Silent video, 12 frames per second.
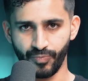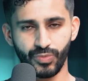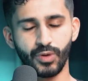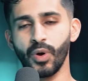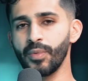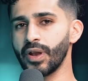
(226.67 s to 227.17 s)

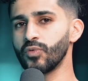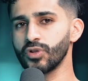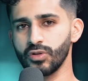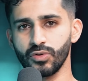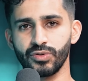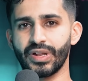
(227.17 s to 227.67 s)
The moment I would
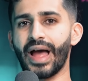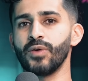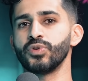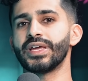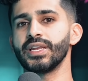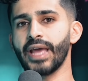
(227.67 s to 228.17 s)
lose, I
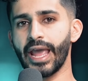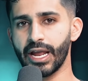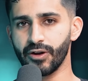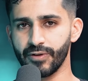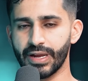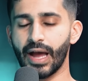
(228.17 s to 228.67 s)
would get
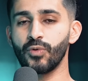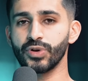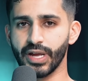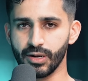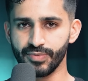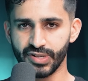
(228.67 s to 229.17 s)
angry, I would
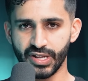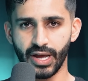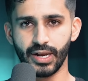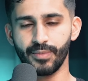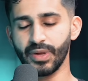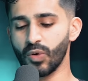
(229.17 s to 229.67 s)
get
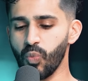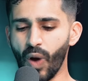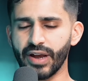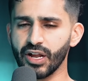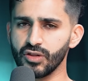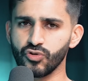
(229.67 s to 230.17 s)
upset. I'm like,
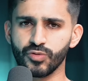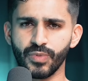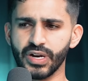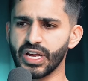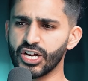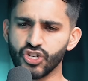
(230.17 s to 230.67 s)
why did I lose
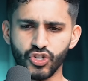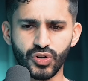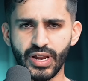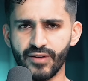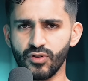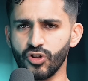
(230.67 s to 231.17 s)
money? I
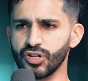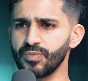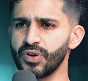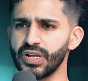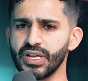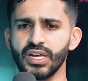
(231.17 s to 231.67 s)
shouldn't have lost money.